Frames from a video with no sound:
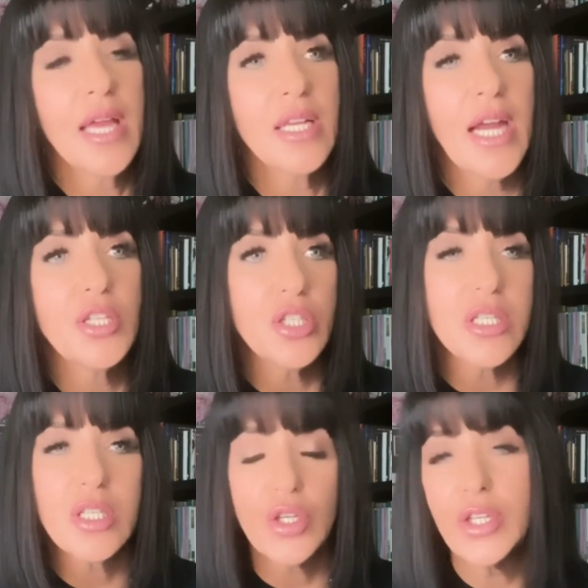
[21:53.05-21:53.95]
I, I
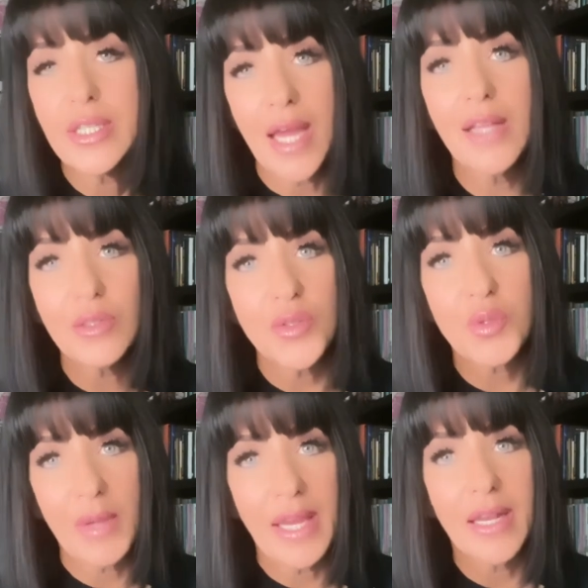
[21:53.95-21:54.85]
just could not lose
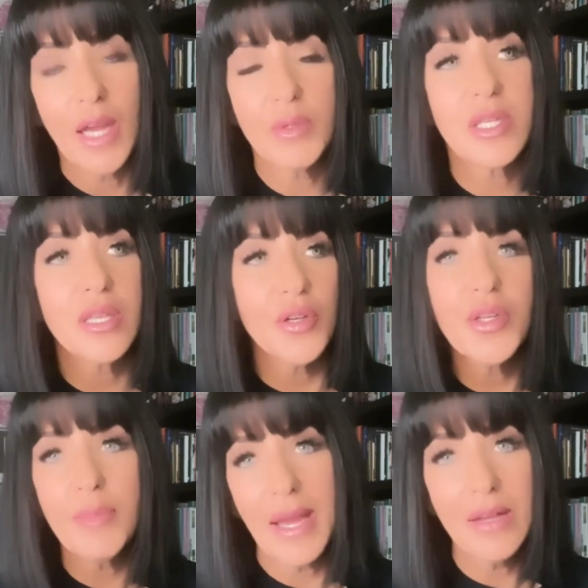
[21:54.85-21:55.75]
weight. I was
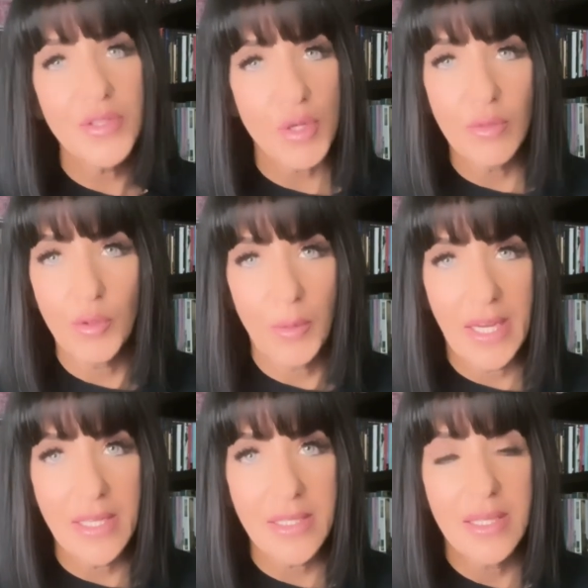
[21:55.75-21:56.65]
30 pounds
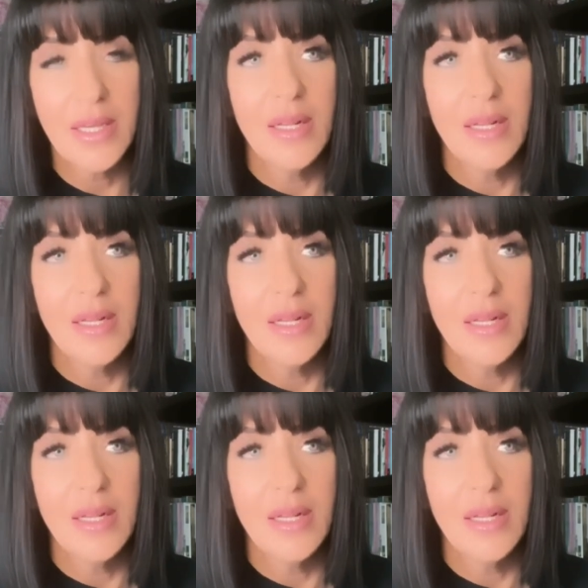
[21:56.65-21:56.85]
overweight.